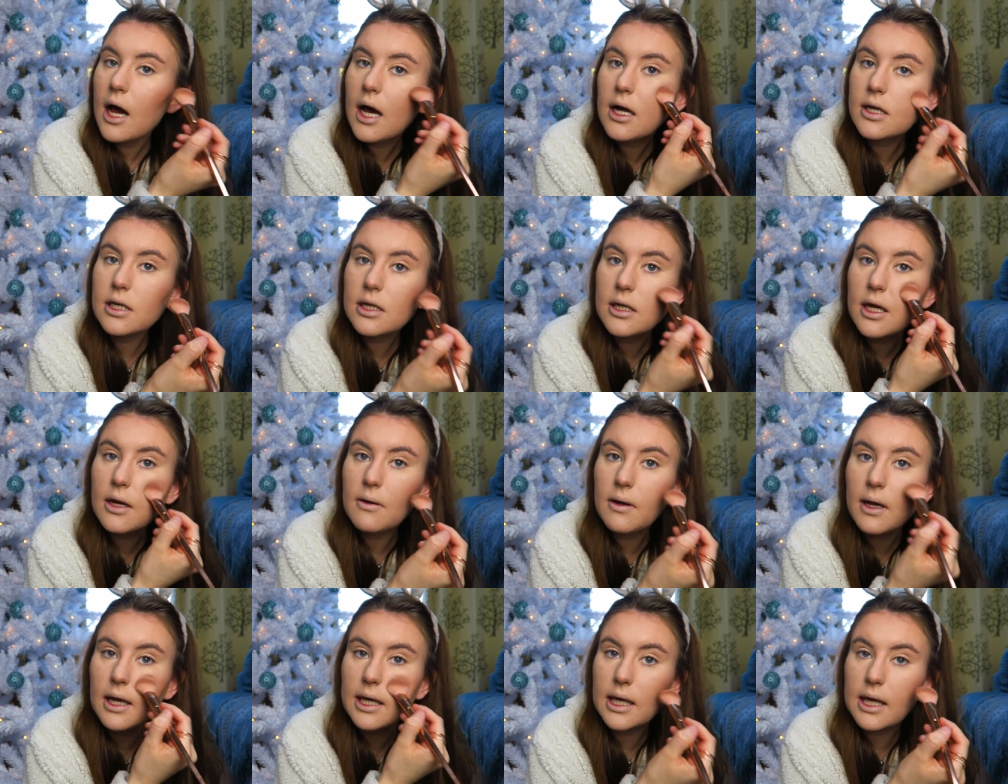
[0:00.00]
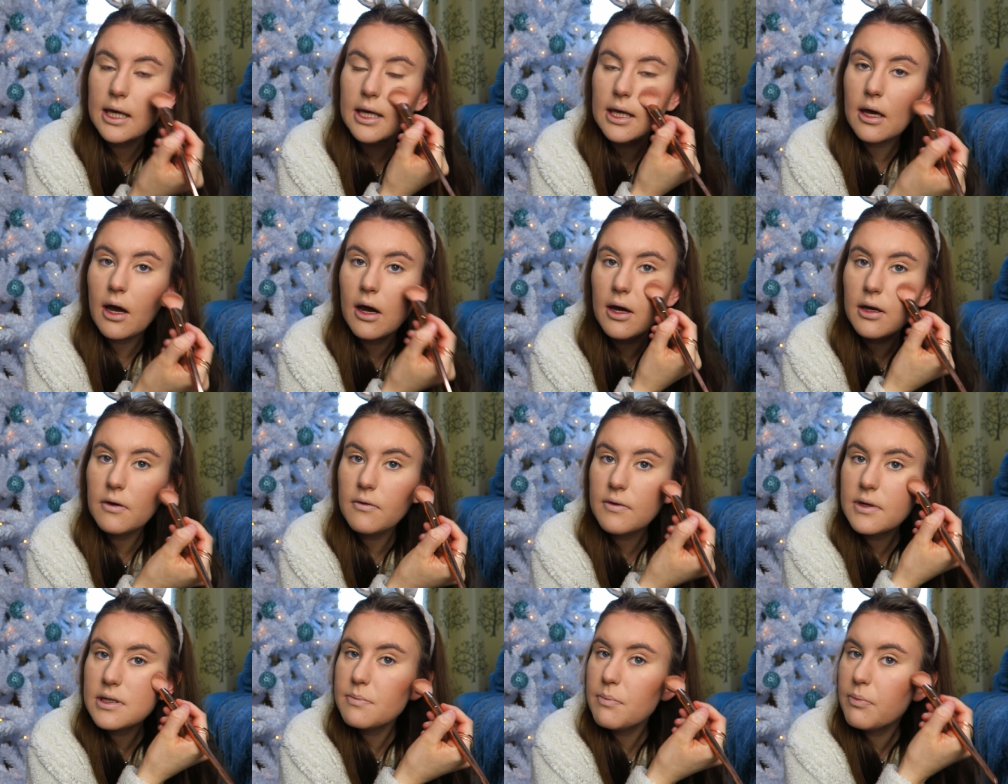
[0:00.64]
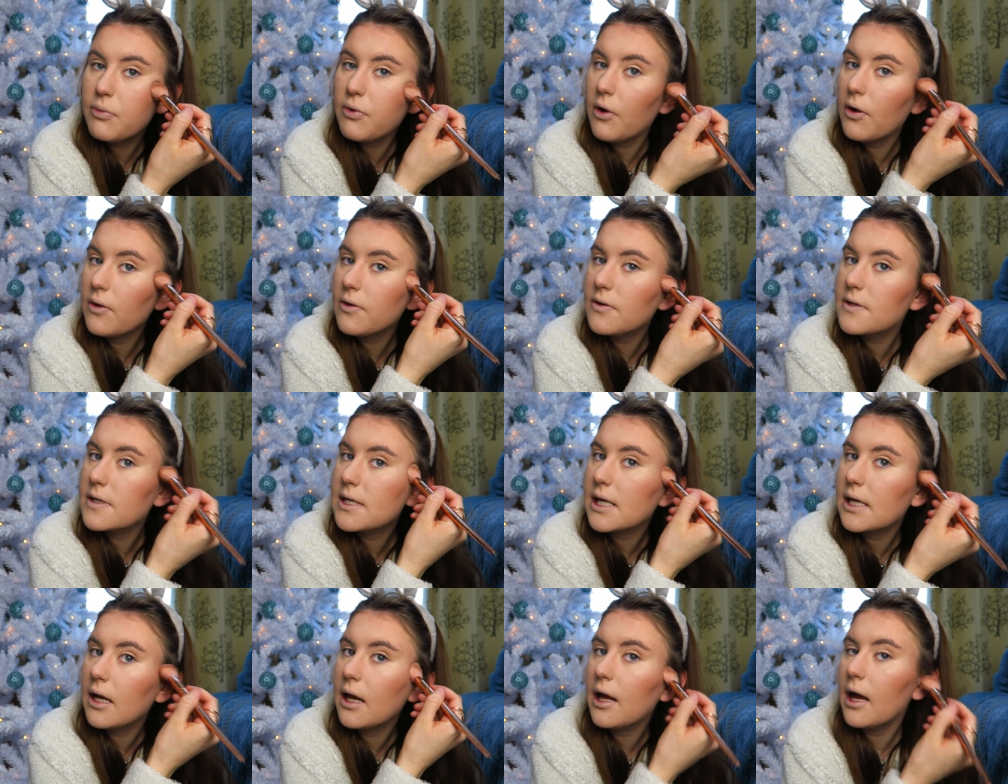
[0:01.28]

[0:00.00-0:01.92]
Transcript: I don't know, like it kind of is bronzy.